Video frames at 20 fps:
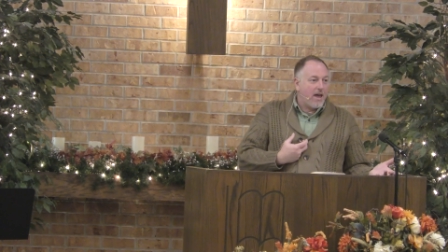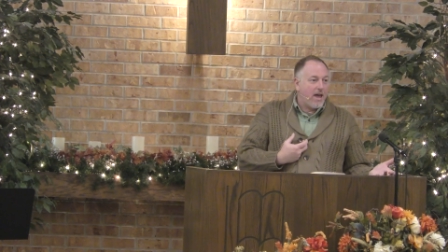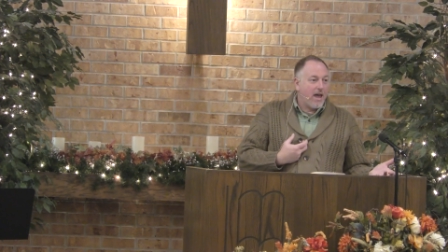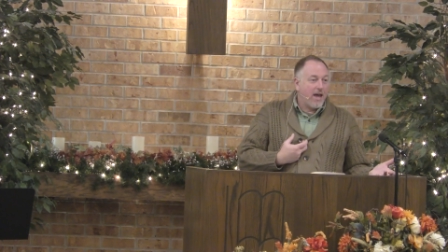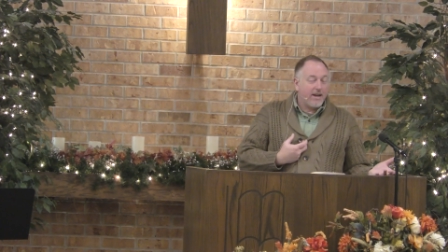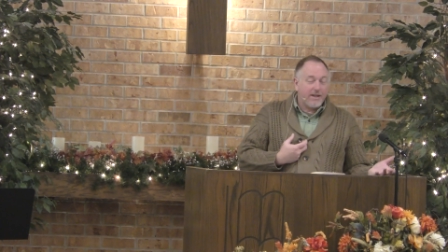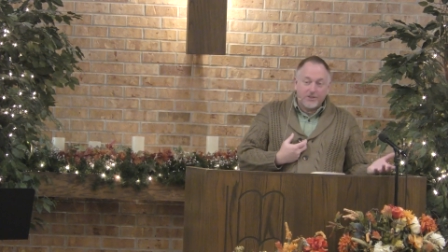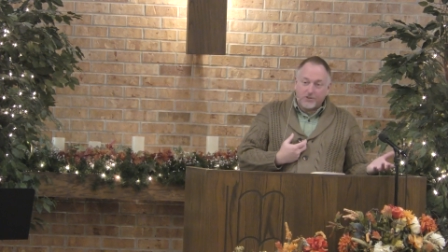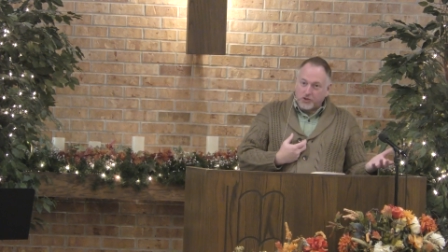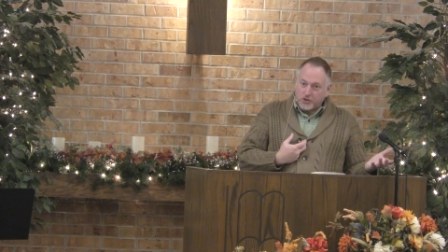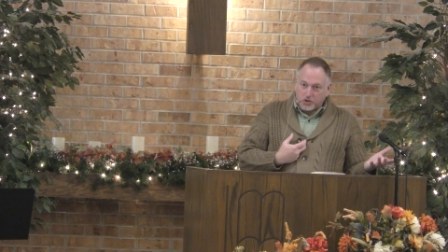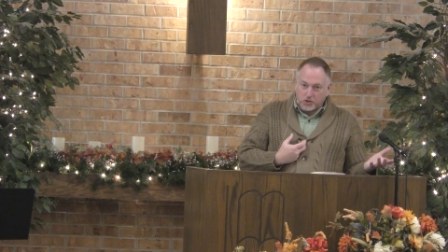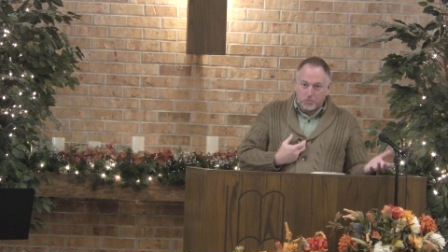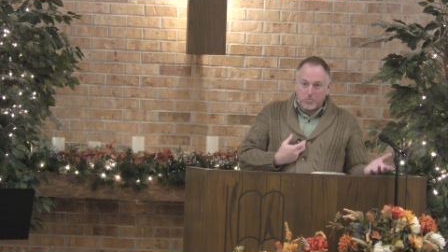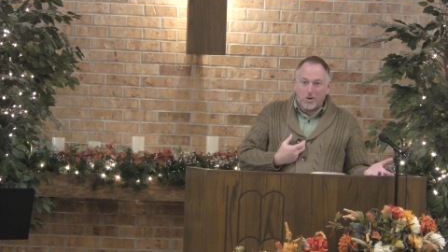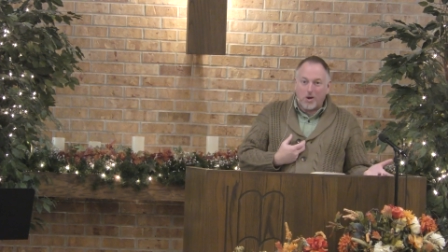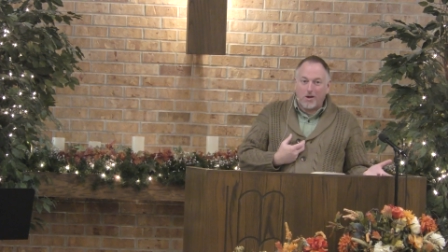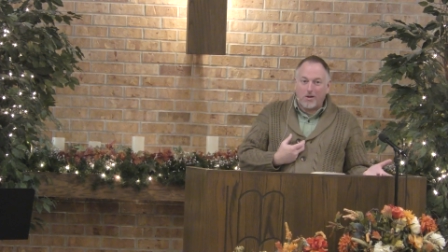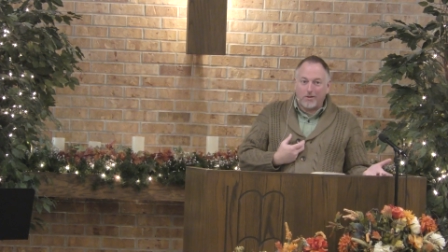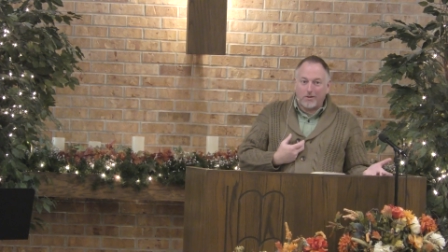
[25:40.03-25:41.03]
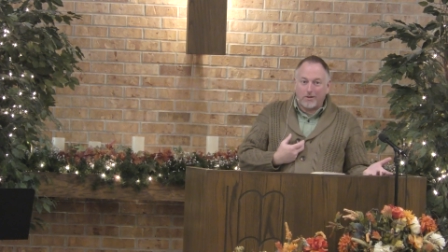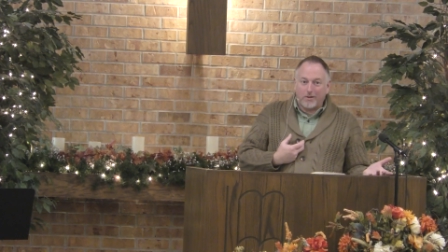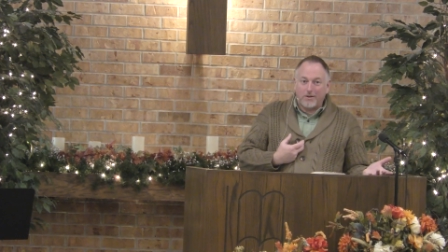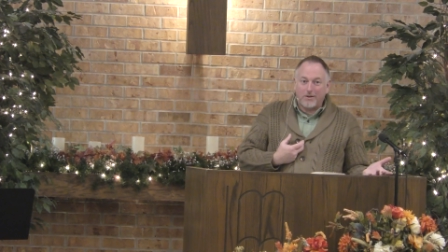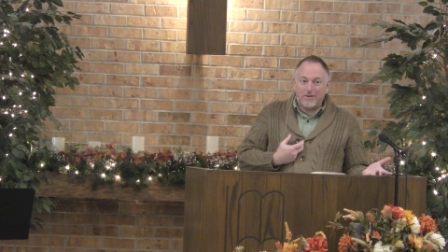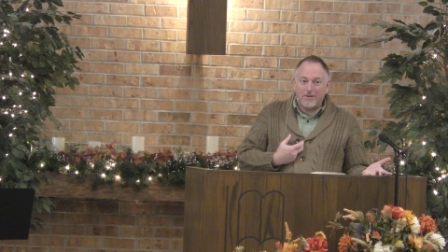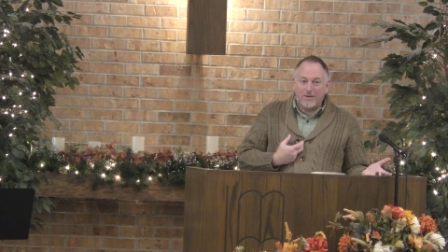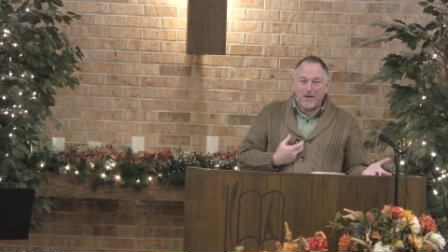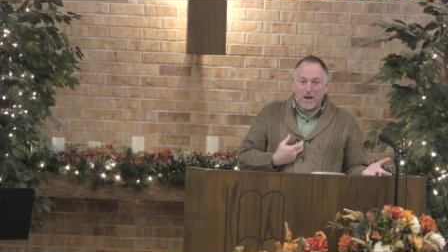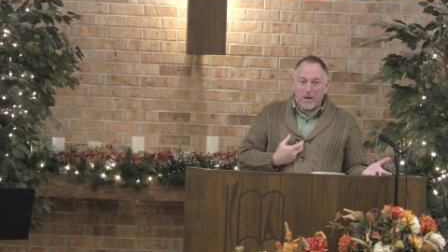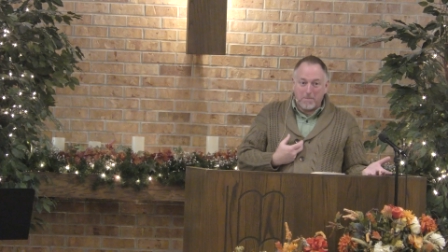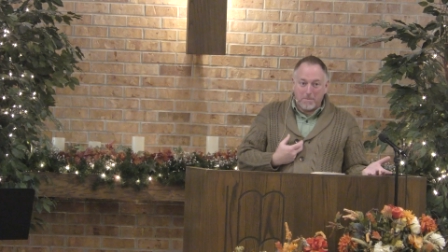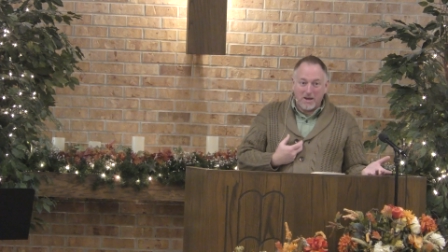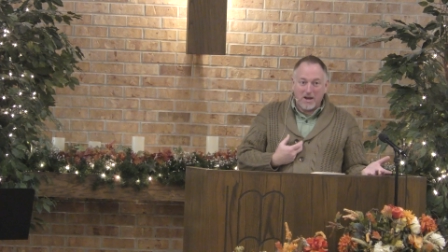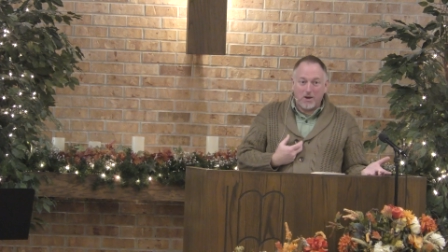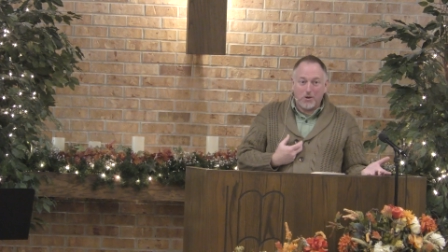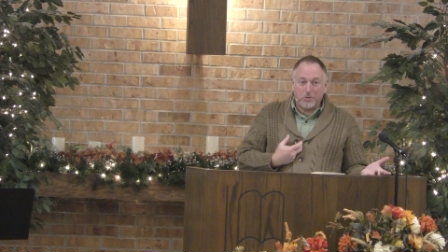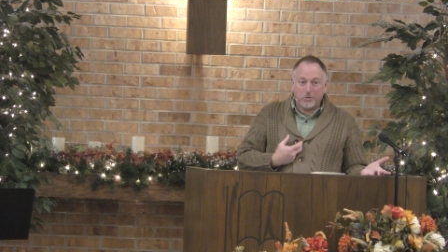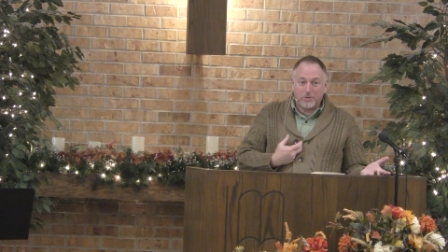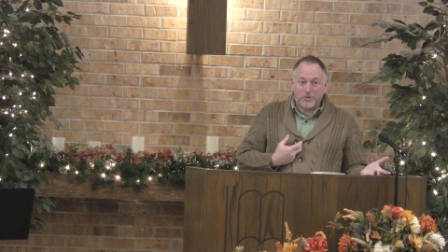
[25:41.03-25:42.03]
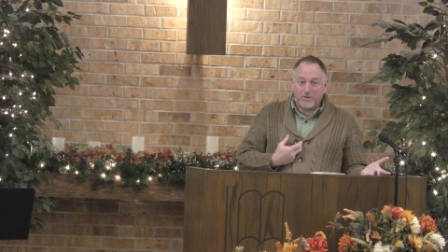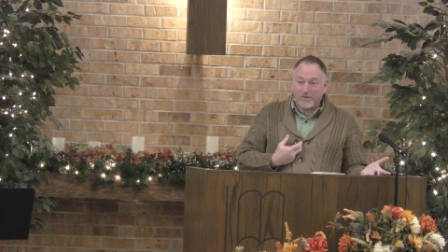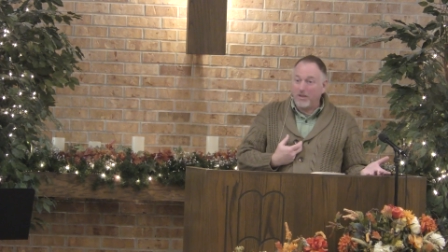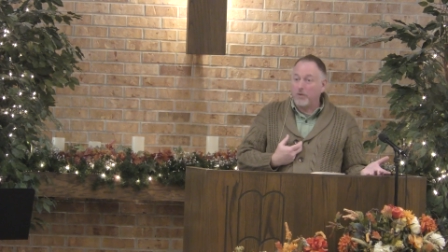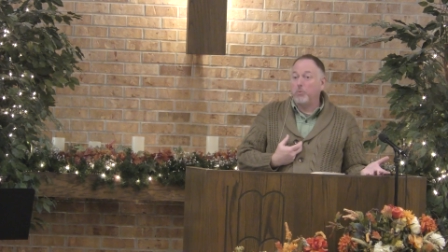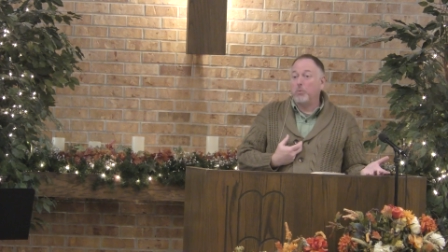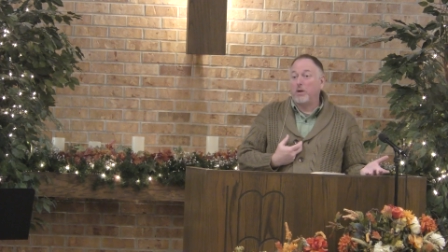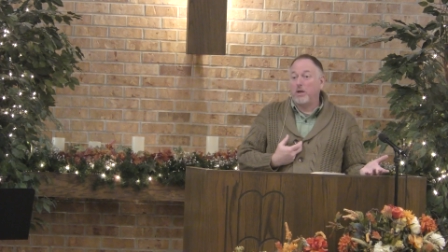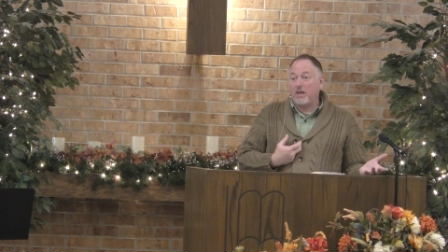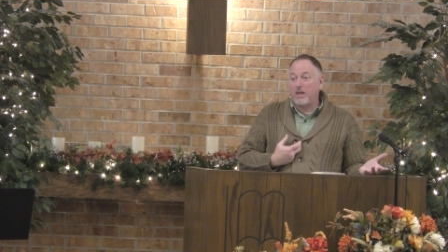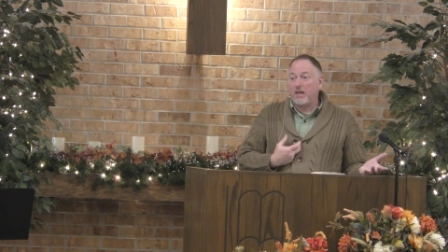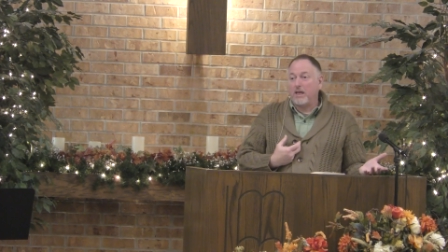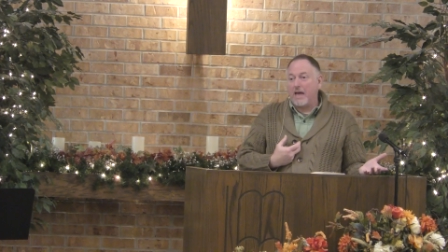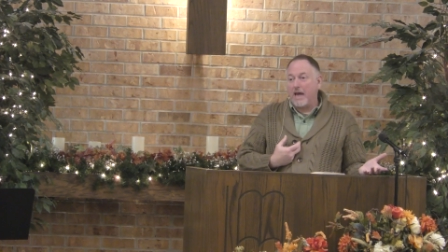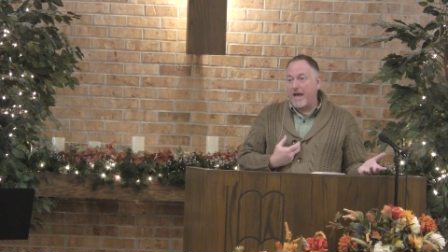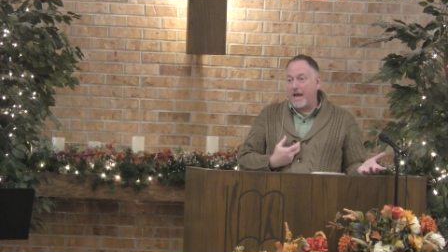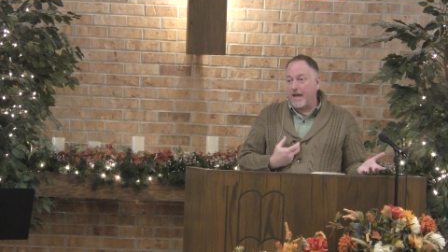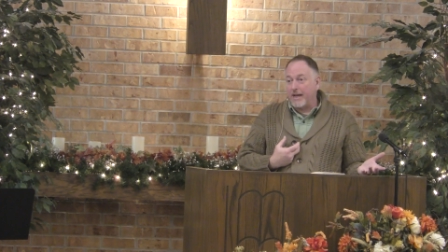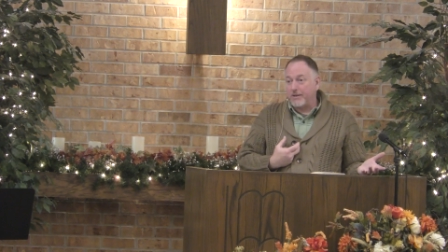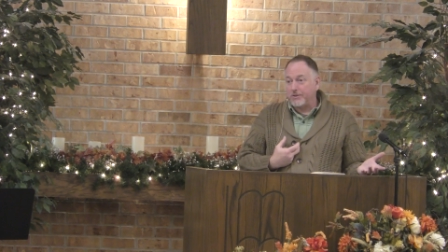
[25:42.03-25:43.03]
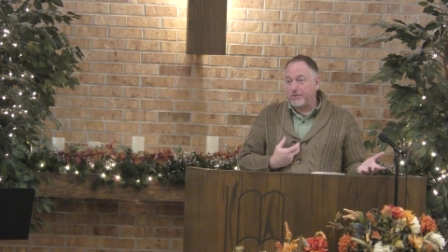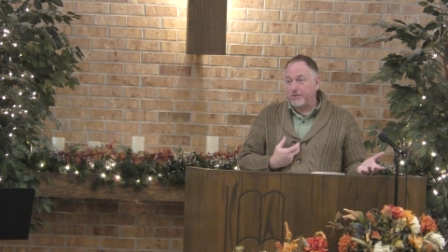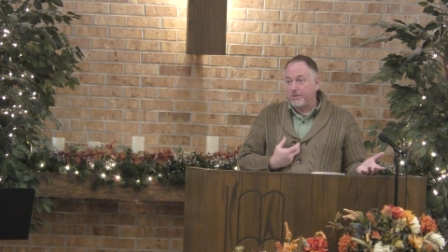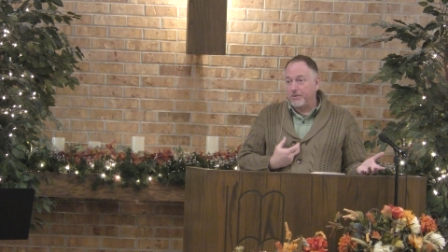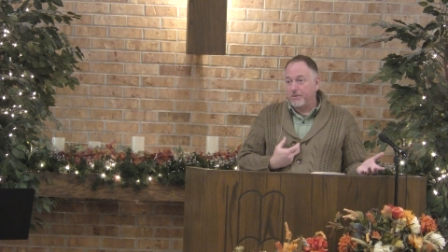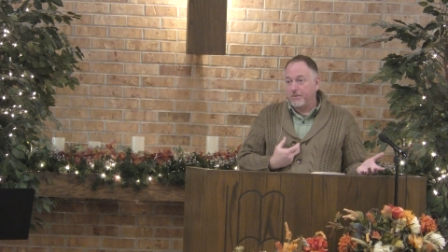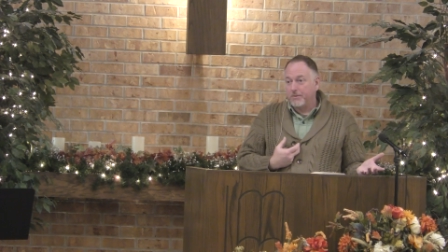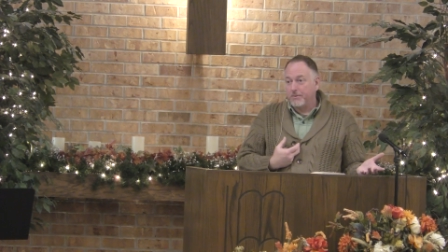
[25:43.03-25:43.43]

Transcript: And it's a smaller amount than what He has.